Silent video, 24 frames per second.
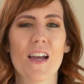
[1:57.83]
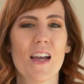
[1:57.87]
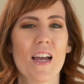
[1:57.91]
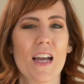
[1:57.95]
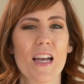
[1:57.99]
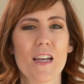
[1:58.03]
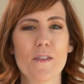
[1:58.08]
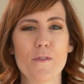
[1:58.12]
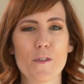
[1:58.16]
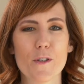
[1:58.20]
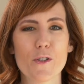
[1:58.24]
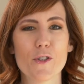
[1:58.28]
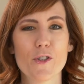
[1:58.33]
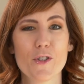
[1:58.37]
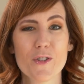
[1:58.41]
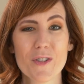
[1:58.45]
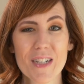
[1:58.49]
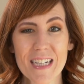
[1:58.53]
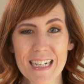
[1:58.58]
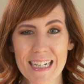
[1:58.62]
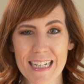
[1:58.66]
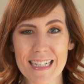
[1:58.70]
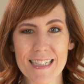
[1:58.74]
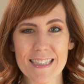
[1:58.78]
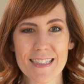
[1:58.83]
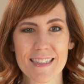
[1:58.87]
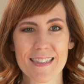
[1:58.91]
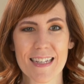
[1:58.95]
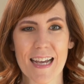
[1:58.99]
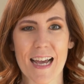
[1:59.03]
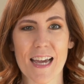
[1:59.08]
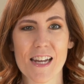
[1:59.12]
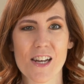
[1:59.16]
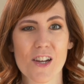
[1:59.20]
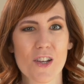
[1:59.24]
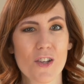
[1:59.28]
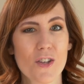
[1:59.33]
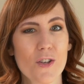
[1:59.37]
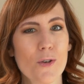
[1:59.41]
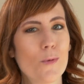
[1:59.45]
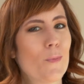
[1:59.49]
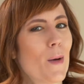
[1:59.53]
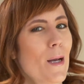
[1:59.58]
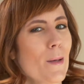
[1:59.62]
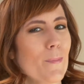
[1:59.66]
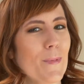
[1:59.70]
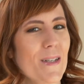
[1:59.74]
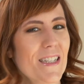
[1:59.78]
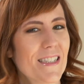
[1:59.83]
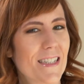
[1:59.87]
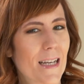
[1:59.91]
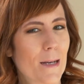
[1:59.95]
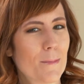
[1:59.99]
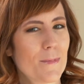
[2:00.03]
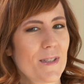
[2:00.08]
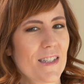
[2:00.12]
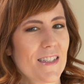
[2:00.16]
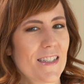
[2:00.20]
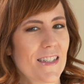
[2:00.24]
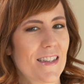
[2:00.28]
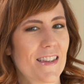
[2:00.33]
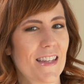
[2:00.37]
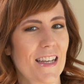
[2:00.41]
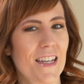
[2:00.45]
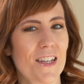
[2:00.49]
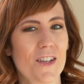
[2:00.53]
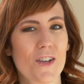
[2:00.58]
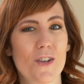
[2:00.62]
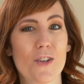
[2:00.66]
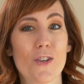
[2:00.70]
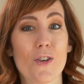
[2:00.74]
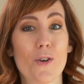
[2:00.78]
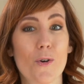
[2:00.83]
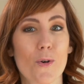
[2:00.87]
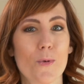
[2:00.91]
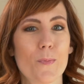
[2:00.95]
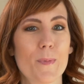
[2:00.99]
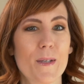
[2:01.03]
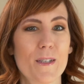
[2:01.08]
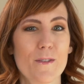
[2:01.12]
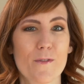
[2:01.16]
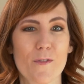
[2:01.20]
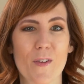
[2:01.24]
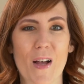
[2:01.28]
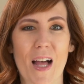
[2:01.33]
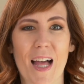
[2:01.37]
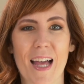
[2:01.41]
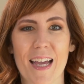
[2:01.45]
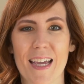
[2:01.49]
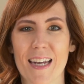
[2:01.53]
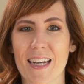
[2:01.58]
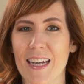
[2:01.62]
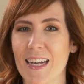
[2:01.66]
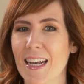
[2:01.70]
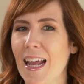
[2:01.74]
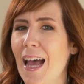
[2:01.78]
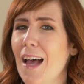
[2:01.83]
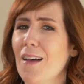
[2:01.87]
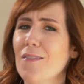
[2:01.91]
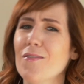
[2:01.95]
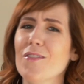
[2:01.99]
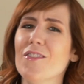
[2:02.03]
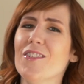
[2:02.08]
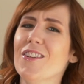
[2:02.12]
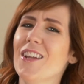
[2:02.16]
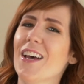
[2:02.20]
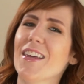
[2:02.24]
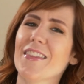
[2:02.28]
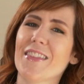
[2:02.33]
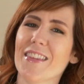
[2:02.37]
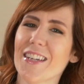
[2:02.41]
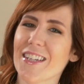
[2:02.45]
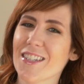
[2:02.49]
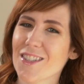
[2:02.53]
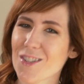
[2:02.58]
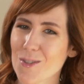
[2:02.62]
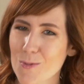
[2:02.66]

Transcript: If you're shooting inside, you might be tempted to think you'll be fine and have nothing to